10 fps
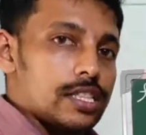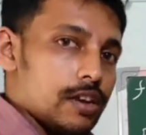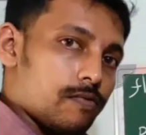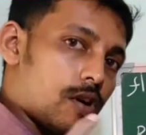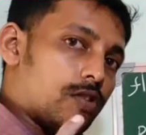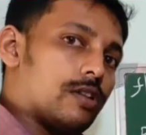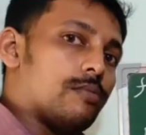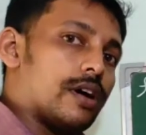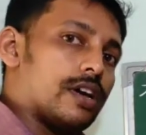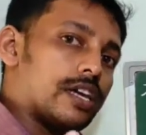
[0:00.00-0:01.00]
They are found in
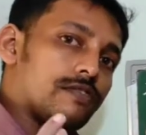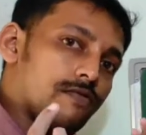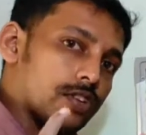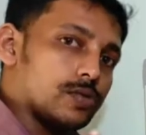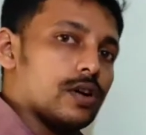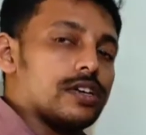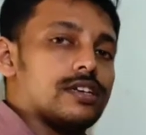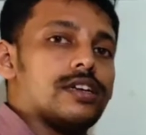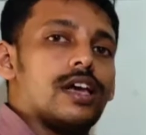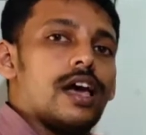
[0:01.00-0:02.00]
marine, freshwater,